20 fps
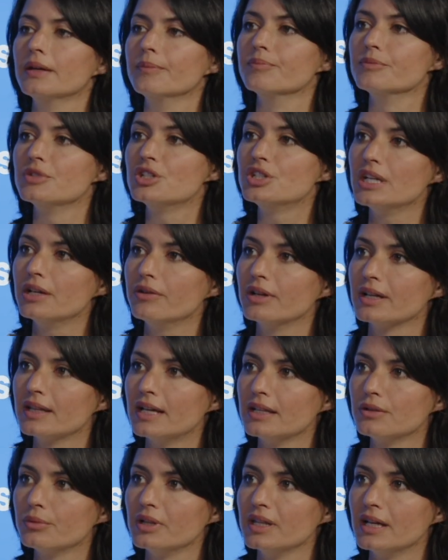sharing
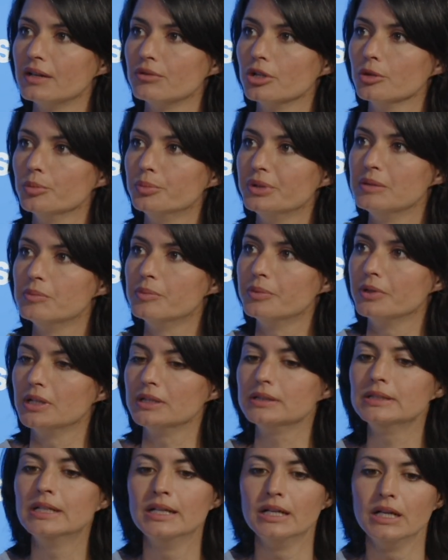that with our
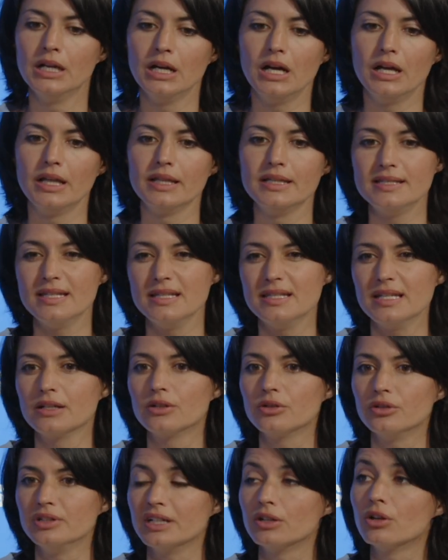people. This is
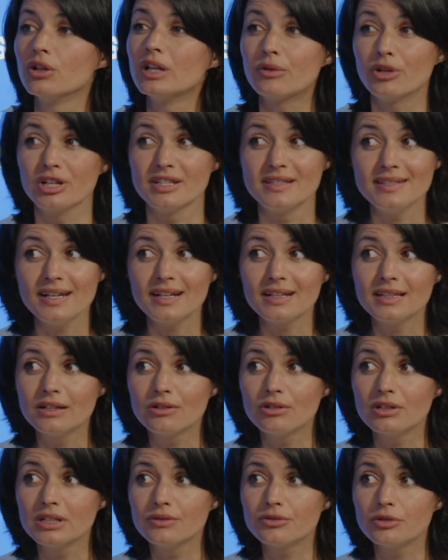including all our
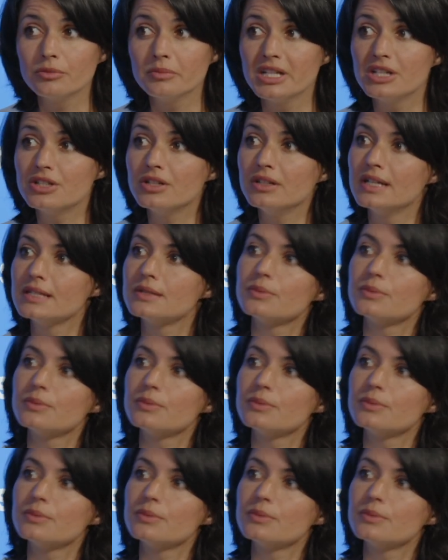technical information as